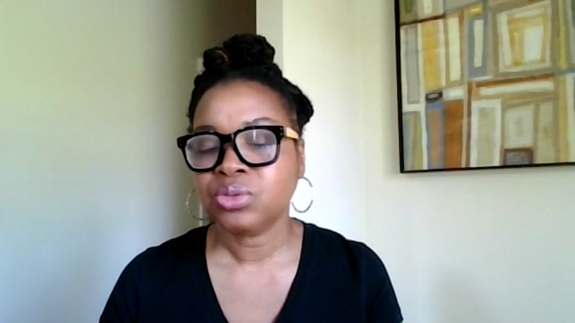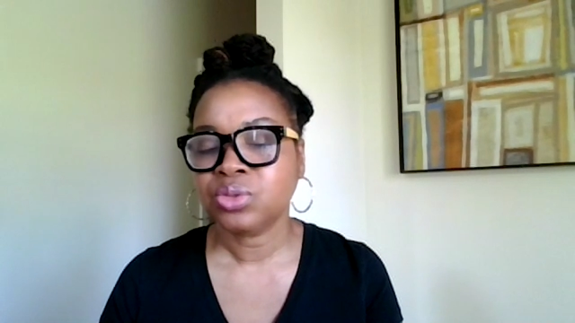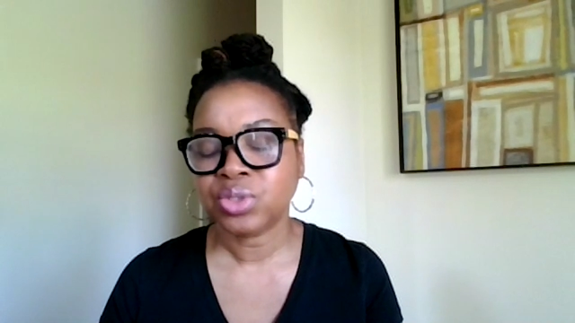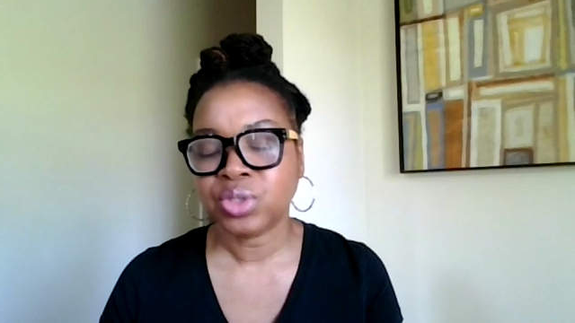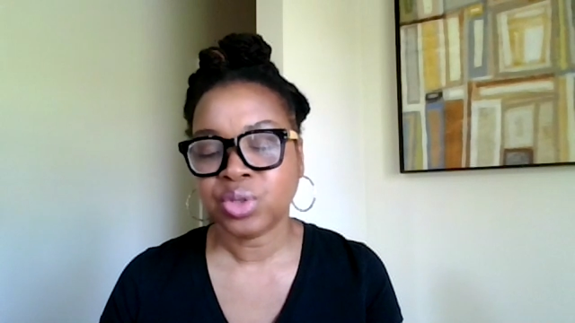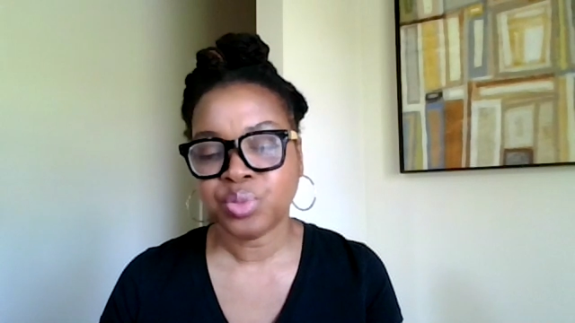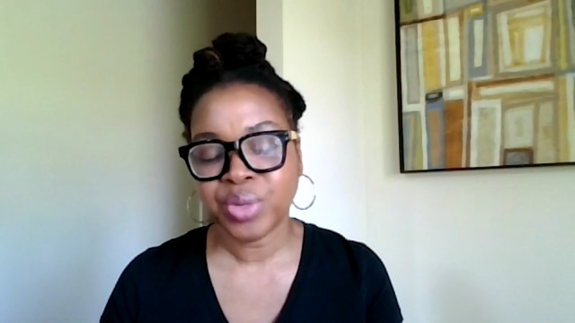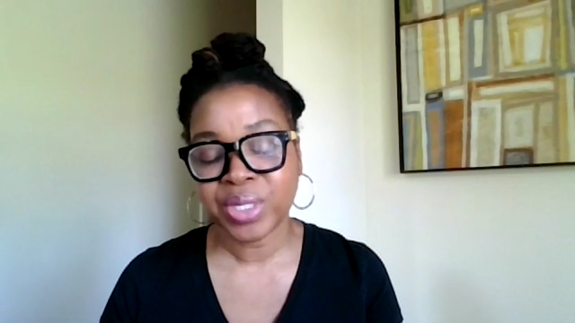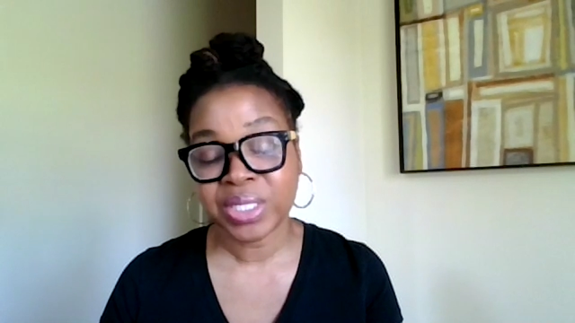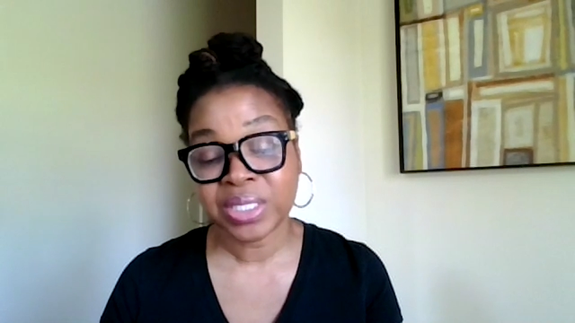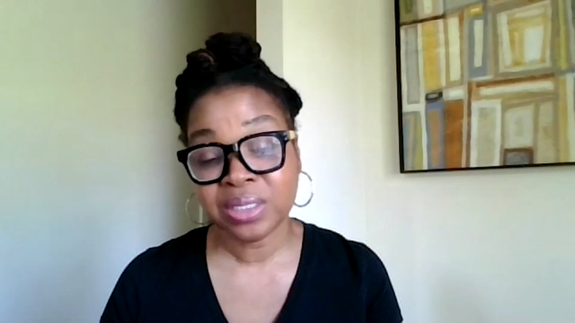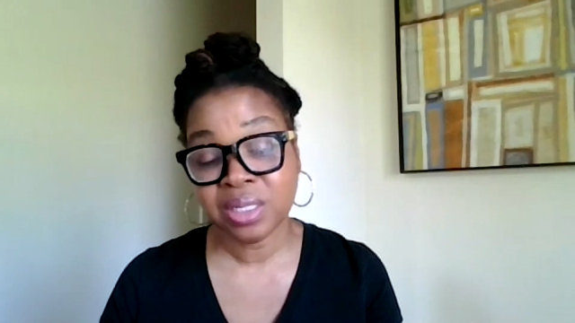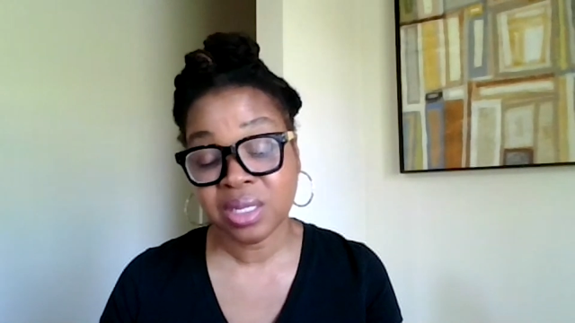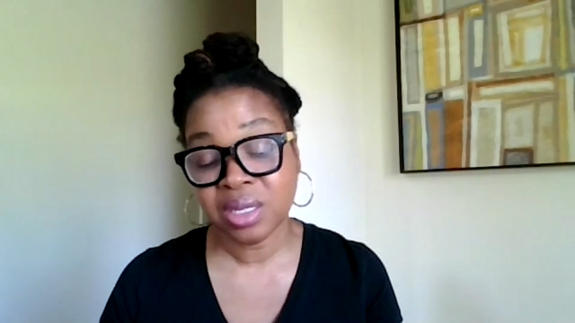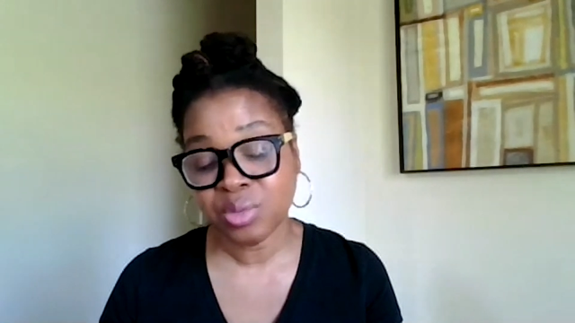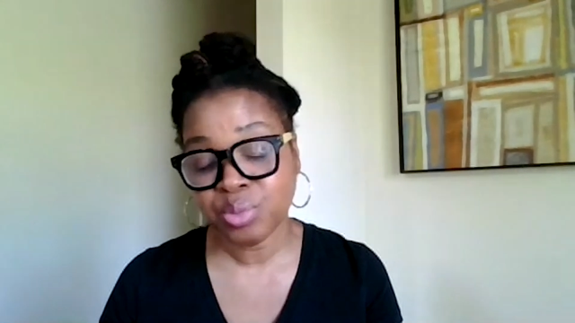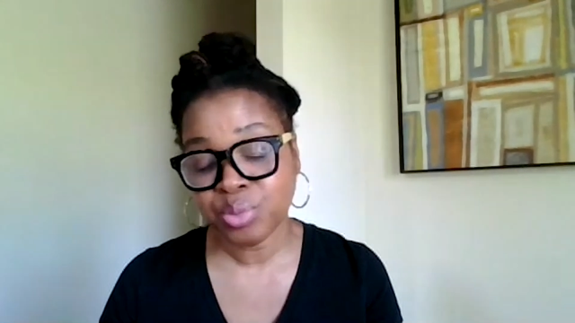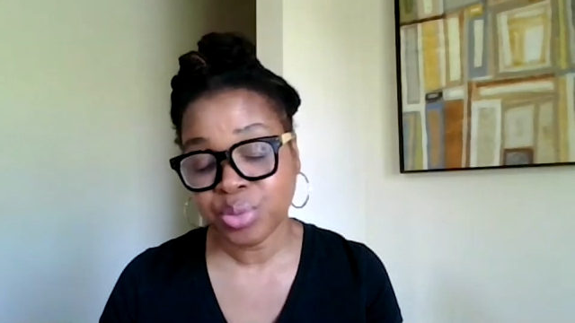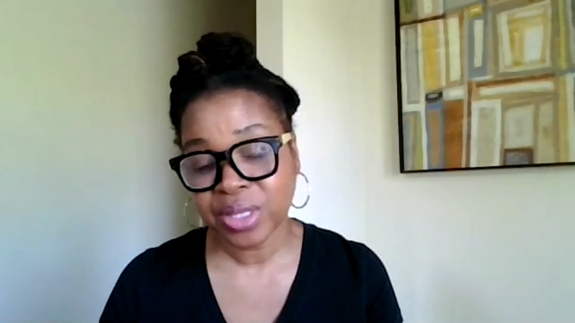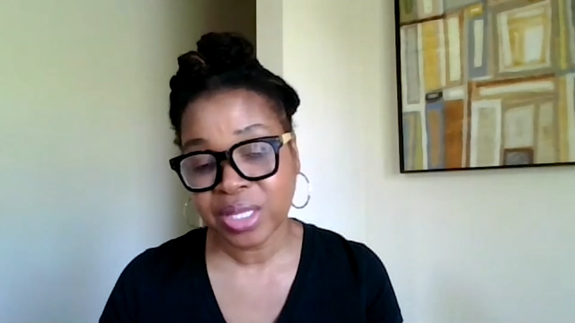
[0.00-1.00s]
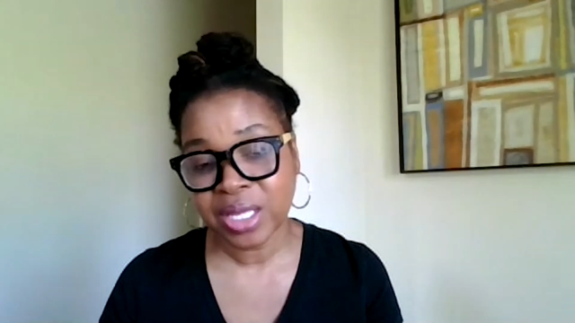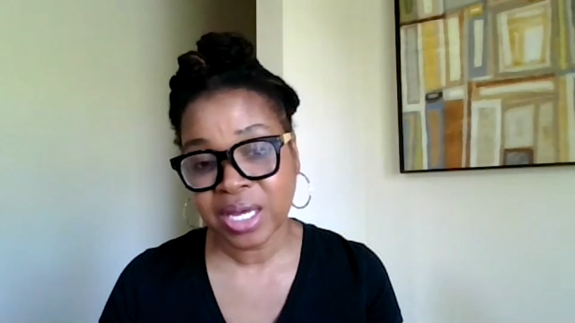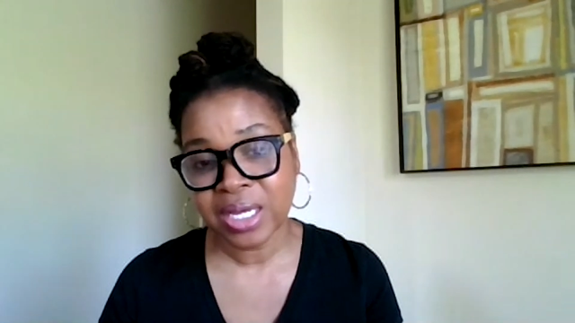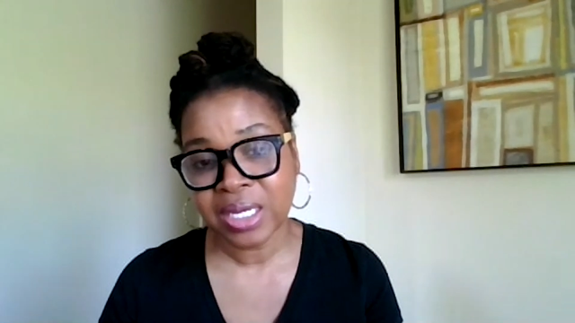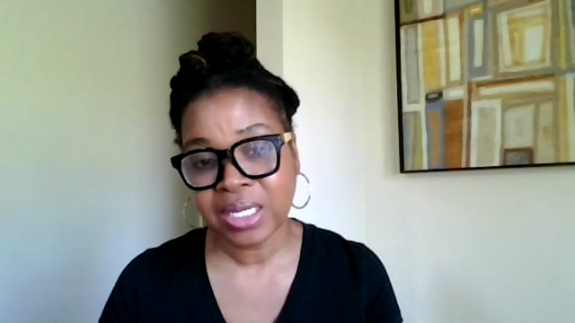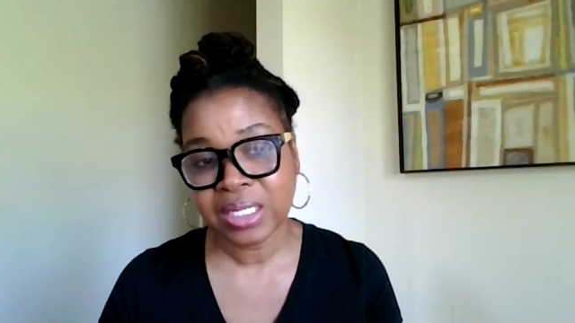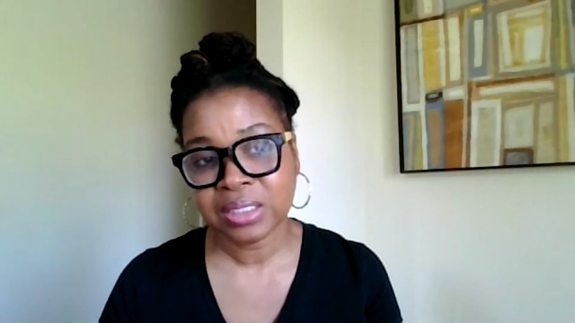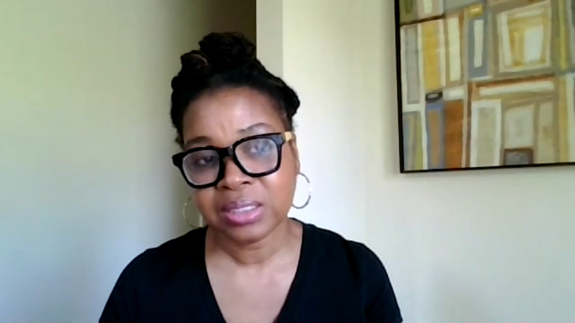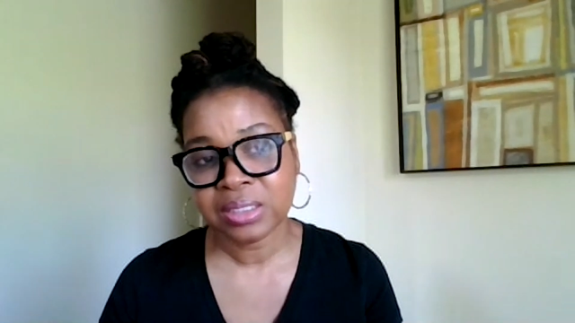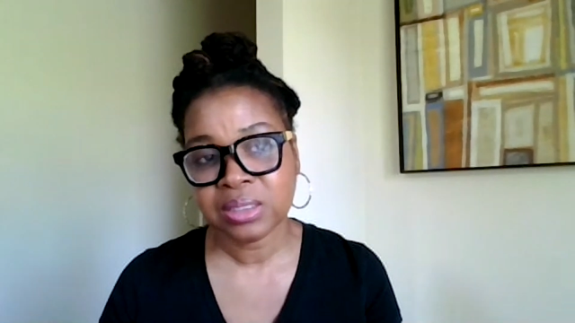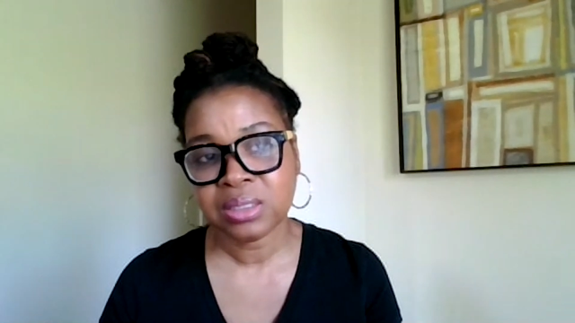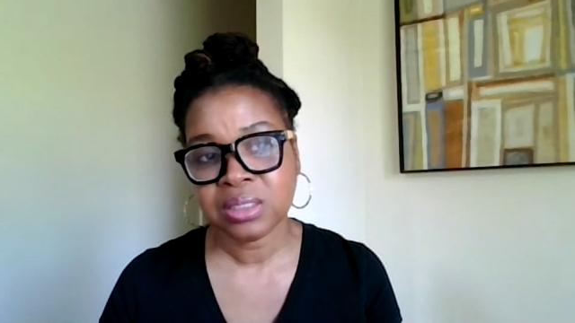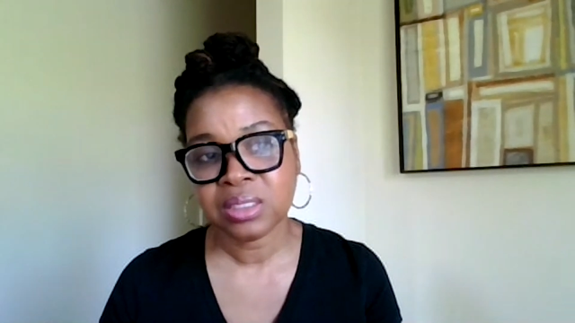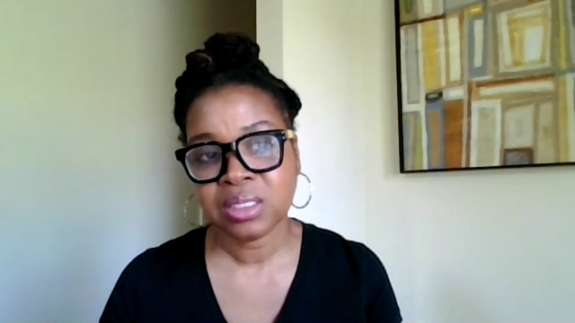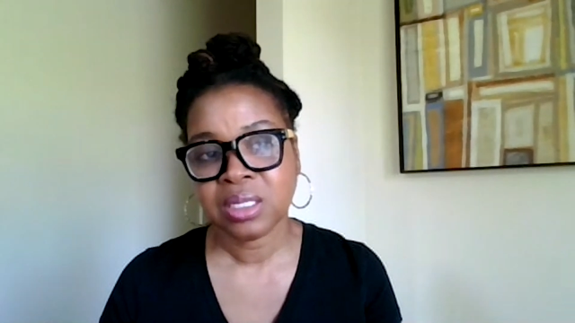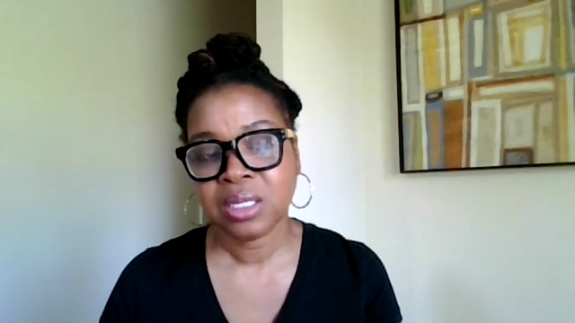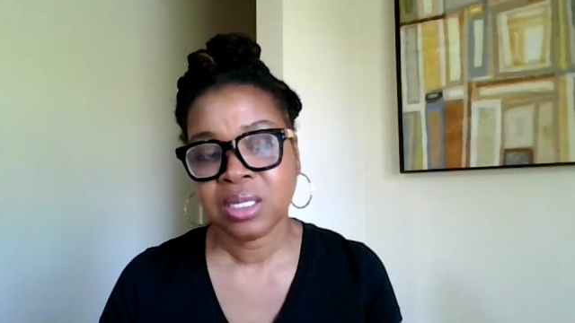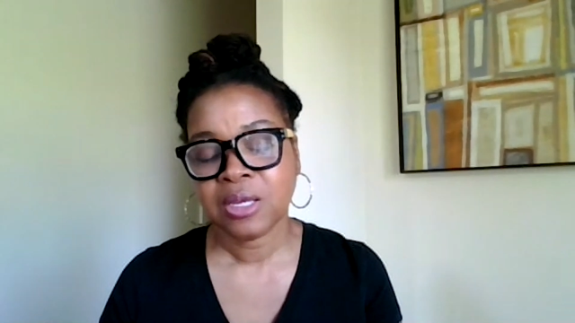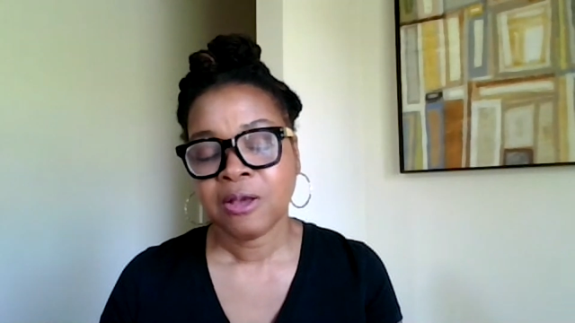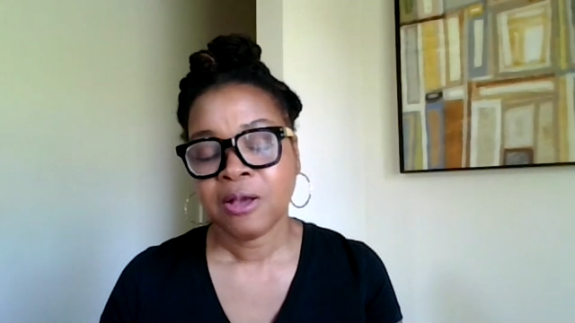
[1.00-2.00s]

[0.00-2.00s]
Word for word: Do your best to empathize